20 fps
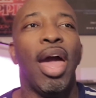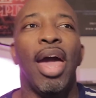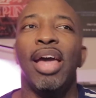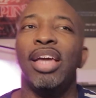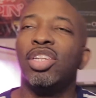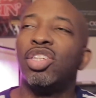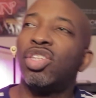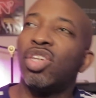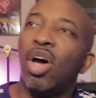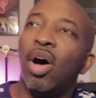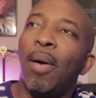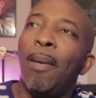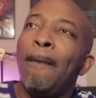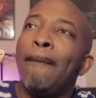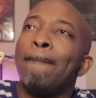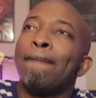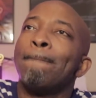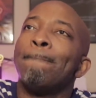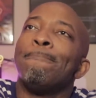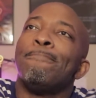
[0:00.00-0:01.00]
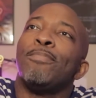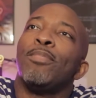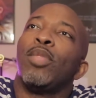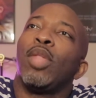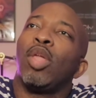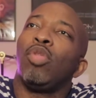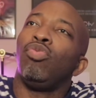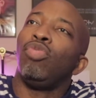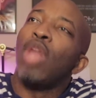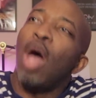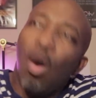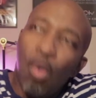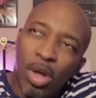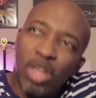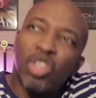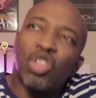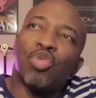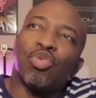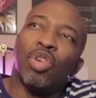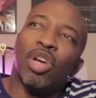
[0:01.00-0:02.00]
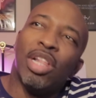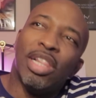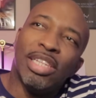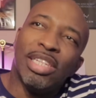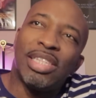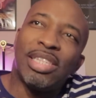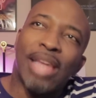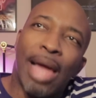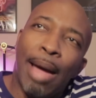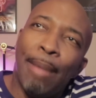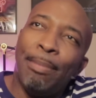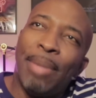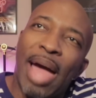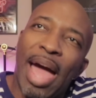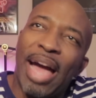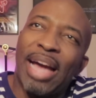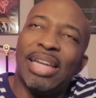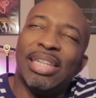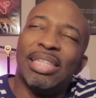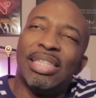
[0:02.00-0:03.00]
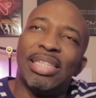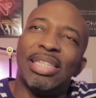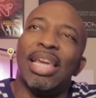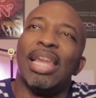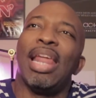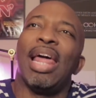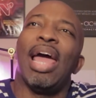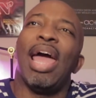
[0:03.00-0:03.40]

And so, no one's really sat back and said,